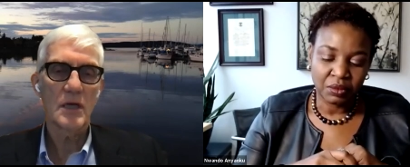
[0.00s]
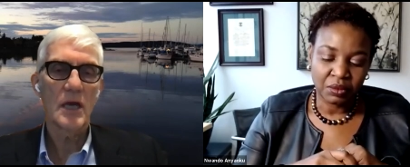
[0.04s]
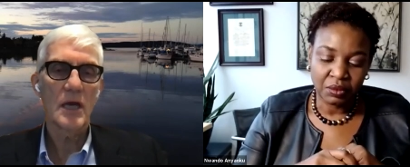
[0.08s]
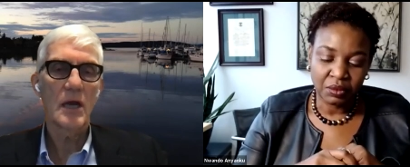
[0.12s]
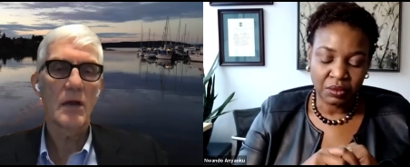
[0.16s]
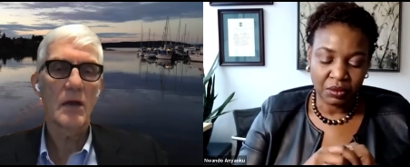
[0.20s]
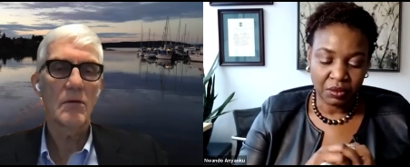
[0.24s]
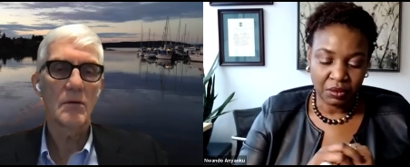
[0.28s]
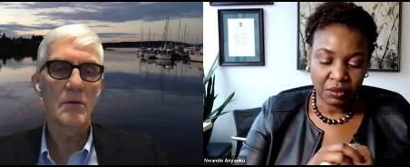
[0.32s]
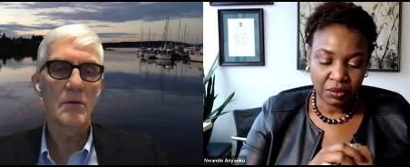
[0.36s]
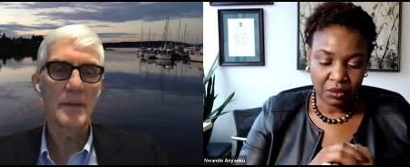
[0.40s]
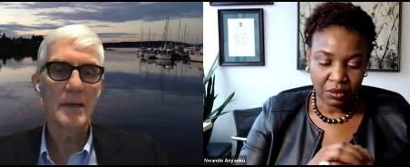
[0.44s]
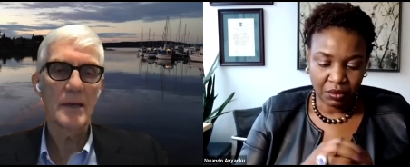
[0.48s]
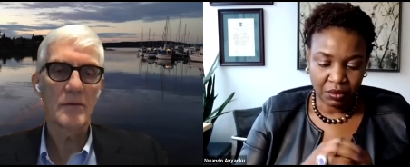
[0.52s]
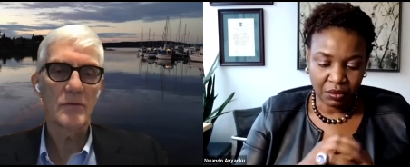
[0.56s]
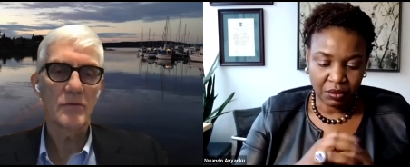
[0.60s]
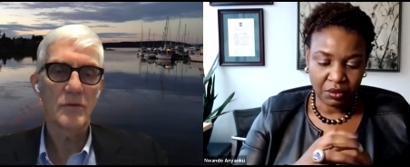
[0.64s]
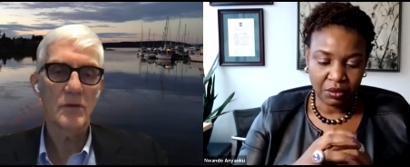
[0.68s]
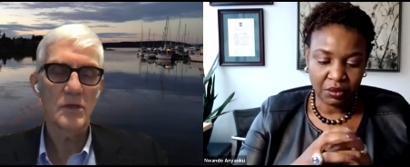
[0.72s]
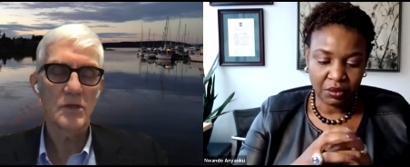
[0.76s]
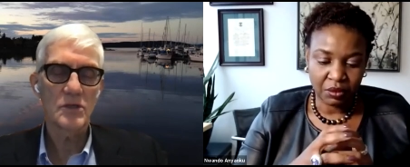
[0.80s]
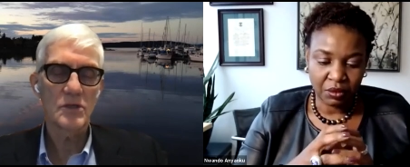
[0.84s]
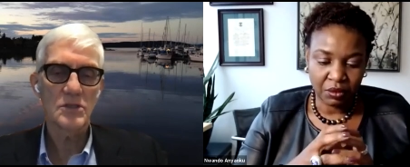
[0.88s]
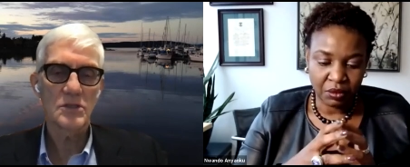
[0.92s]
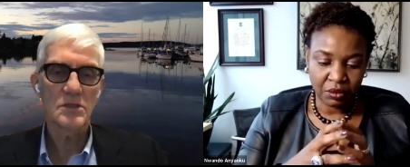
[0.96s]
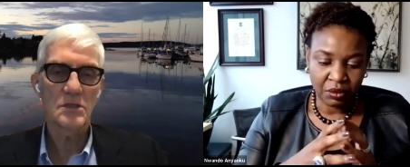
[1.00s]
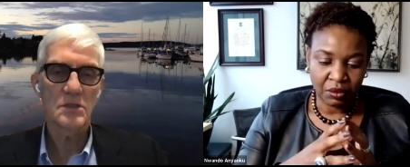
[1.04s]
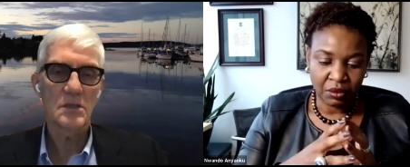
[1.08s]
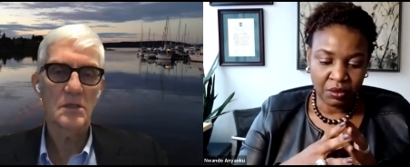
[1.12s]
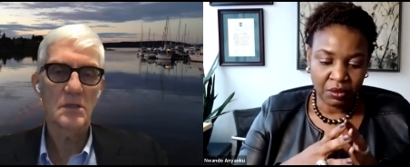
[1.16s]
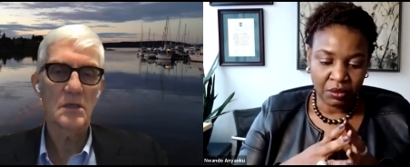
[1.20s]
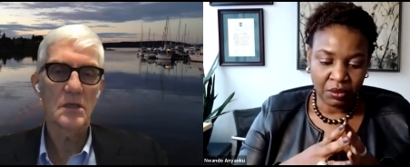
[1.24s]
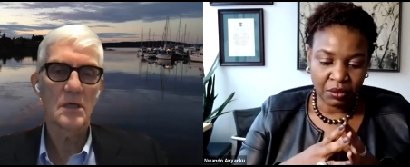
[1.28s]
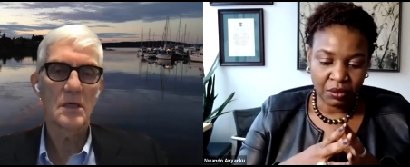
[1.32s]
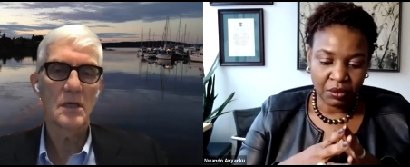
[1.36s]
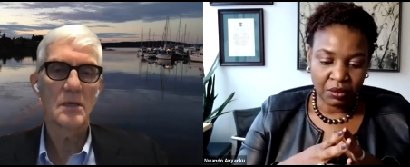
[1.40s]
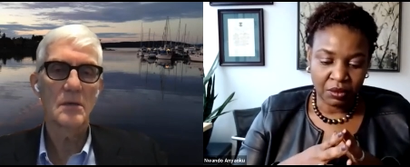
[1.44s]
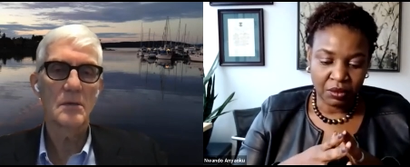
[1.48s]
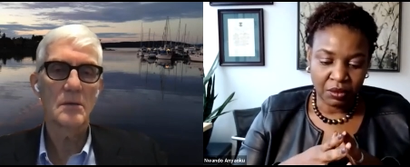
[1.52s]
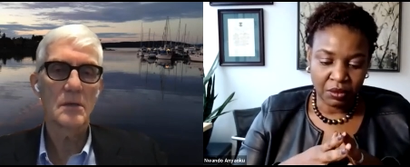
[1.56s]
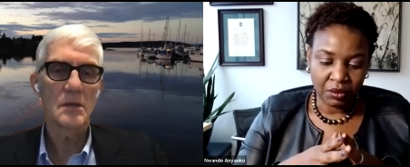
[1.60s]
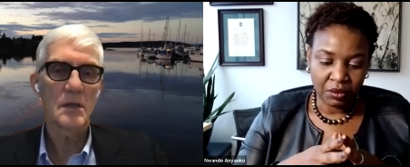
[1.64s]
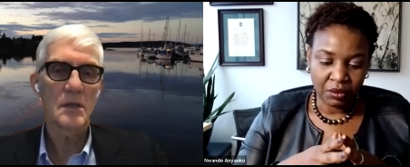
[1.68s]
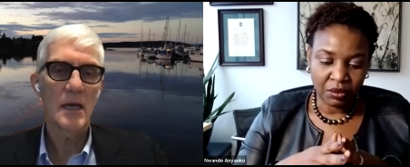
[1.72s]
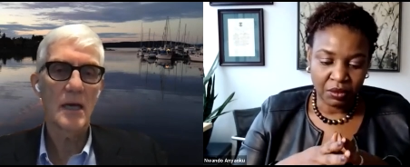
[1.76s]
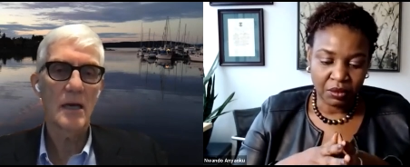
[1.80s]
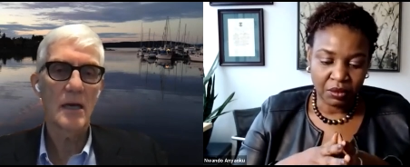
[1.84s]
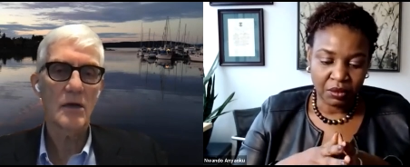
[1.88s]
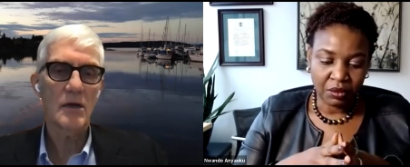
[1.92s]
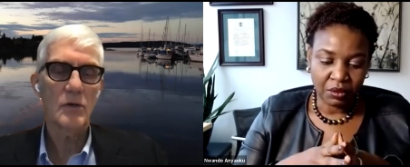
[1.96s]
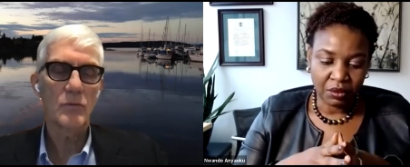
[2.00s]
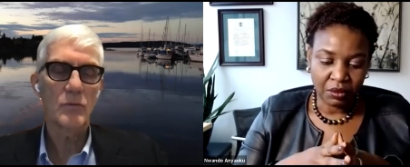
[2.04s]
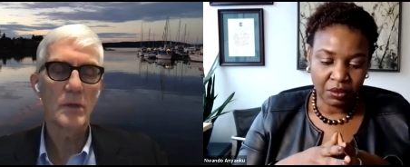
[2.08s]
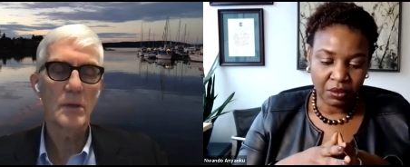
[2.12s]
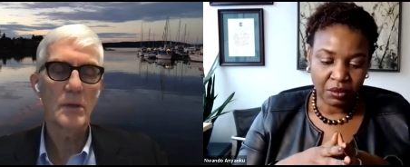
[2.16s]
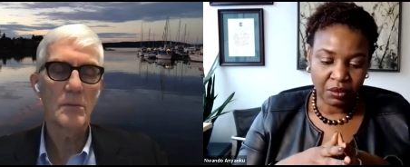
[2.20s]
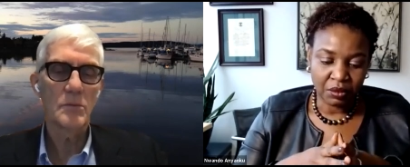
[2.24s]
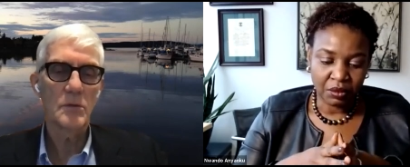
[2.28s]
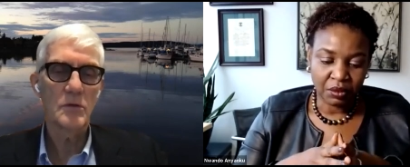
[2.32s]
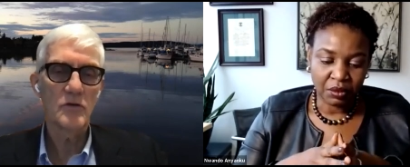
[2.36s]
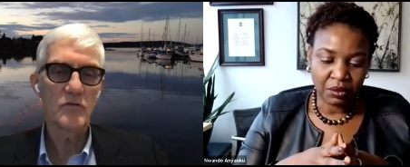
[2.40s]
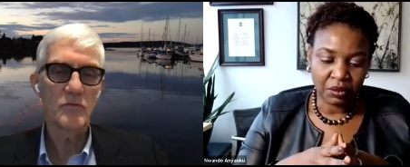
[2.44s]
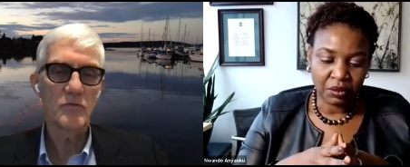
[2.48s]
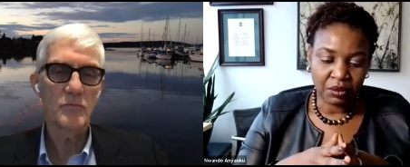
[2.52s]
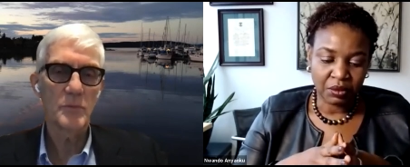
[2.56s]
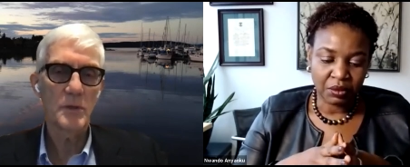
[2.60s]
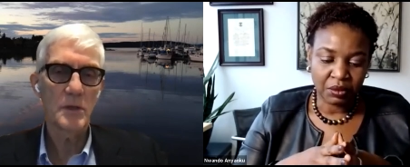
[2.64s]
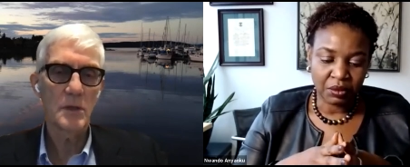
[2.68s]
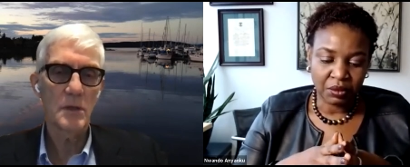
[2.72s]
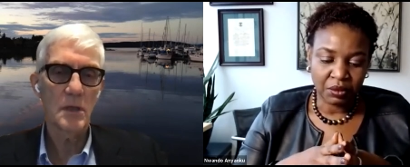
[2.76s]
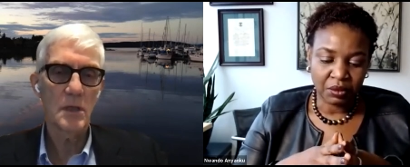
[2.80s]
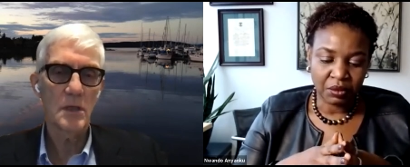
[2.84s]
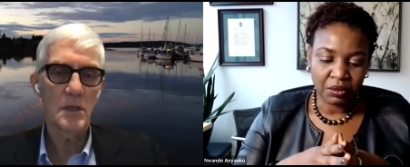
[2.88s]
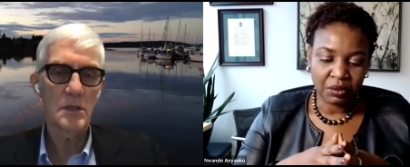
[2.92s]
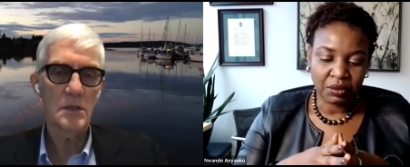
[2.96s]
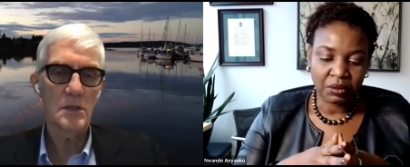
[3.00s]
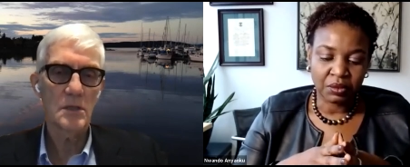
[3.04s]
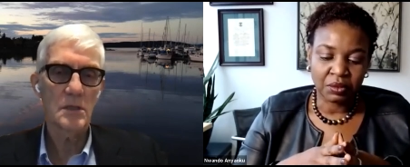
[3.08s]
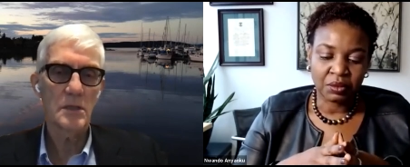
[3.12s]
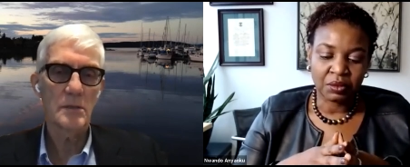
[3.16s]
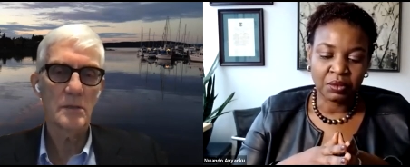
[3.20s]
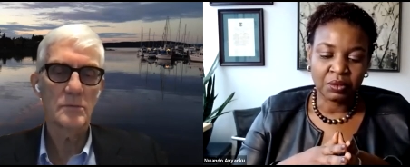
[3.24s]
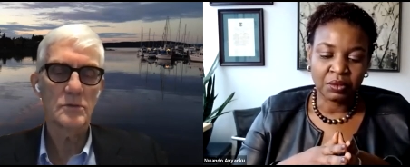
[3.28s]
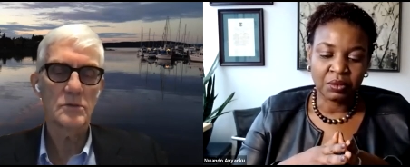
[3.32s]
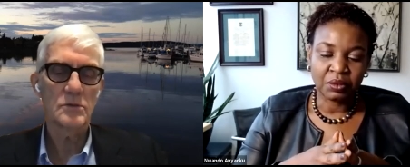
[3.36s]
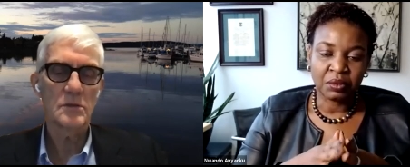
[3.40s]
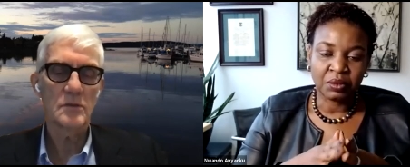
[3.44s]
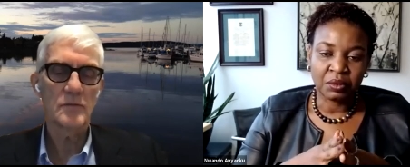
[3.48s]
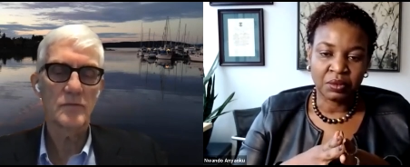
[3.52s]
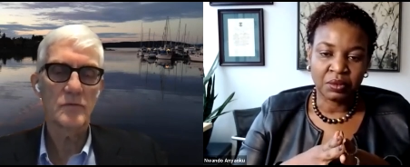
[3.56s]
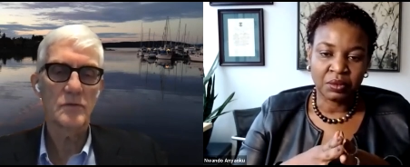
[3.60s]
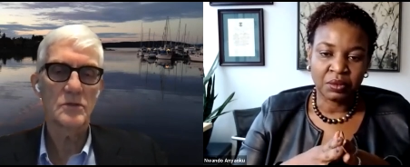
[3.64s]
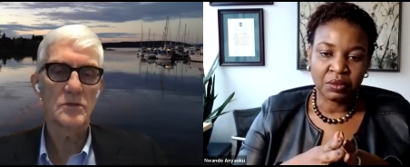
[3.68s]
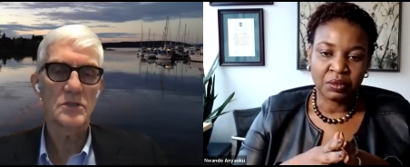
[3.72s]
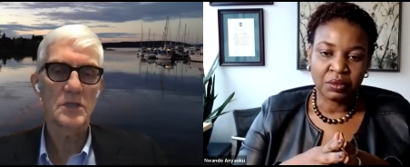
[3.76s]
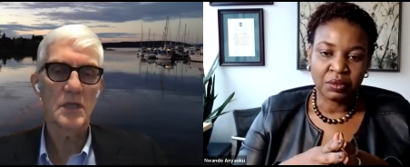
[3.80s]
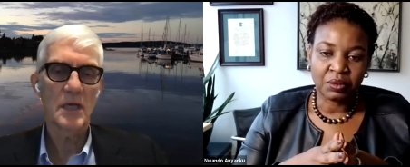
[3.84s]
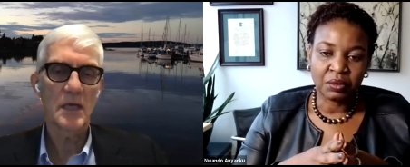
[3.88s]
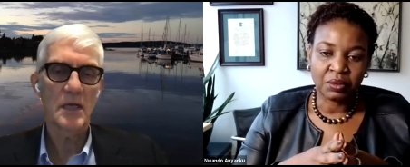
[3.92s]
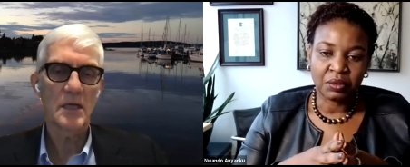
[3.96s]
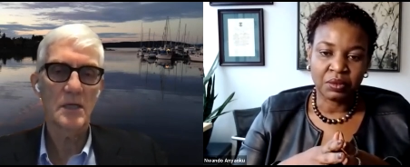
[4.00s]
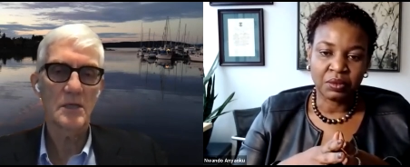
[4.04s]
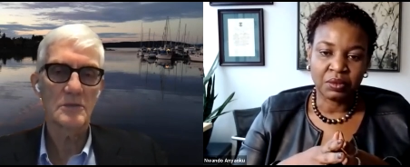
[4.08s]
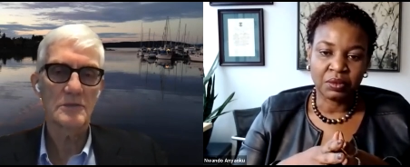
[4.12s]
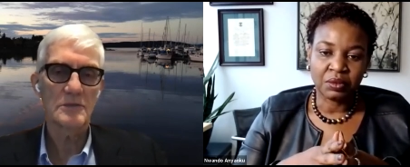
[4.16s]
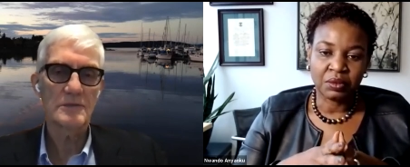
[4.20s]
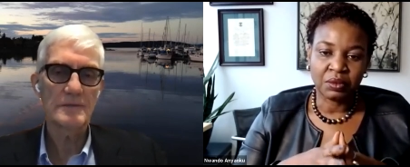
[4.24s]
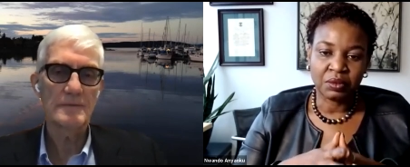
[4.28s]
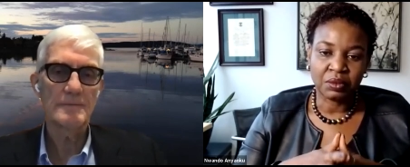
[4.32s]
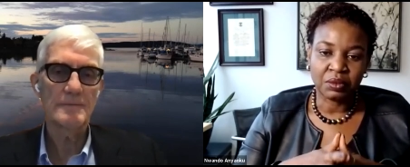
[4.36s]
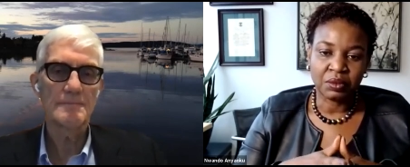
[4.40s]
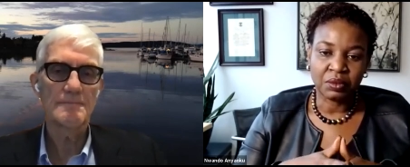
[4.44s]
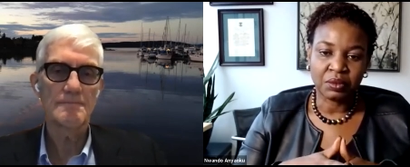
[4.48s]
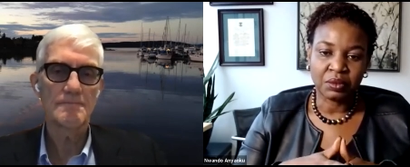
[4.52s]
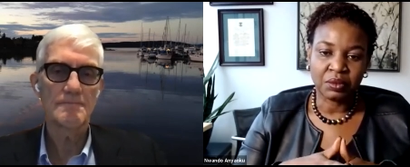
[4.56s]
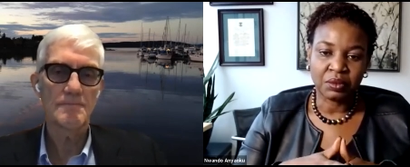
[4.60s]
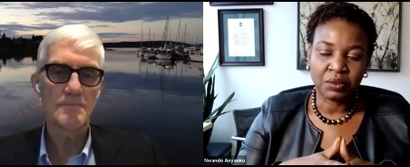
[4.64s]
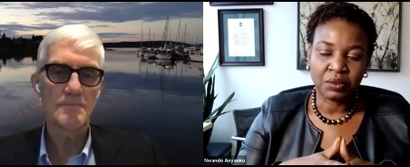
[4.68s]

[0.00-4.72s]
Speaker 1: we care about this, uh, how can we move beyond observer status?